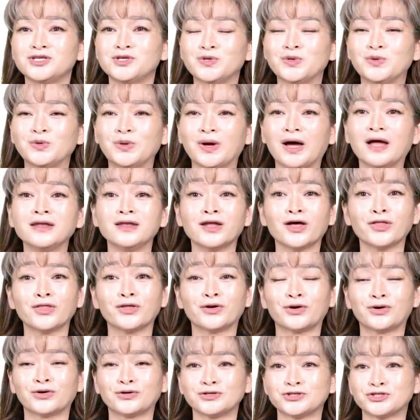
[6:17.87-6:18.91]
to
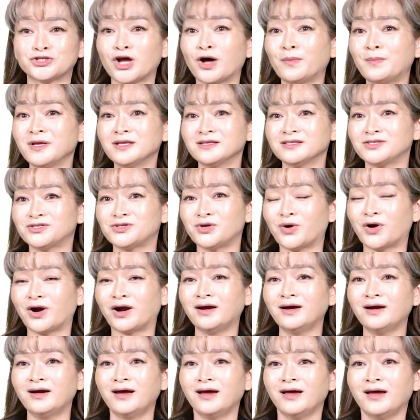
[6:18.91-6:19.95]
another shopping
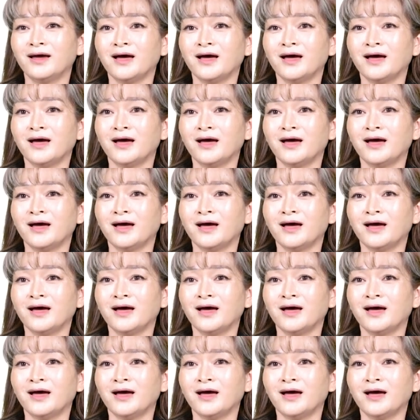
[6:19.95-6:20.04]
store,